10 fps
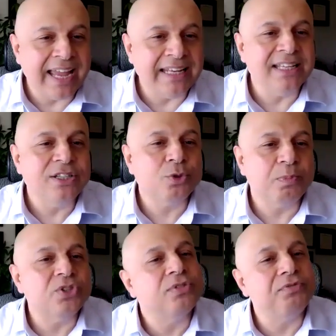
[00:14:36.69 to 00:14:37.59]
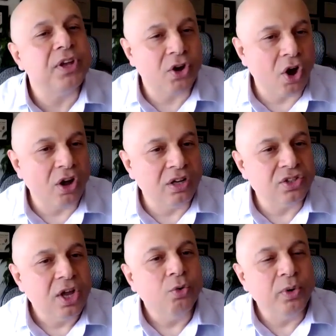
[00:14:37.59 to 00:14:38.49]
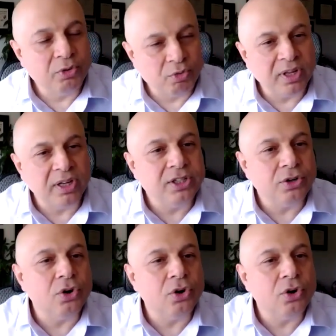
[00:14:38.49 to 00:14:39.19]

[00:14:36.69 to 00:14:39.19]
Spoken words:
any specific cause. We really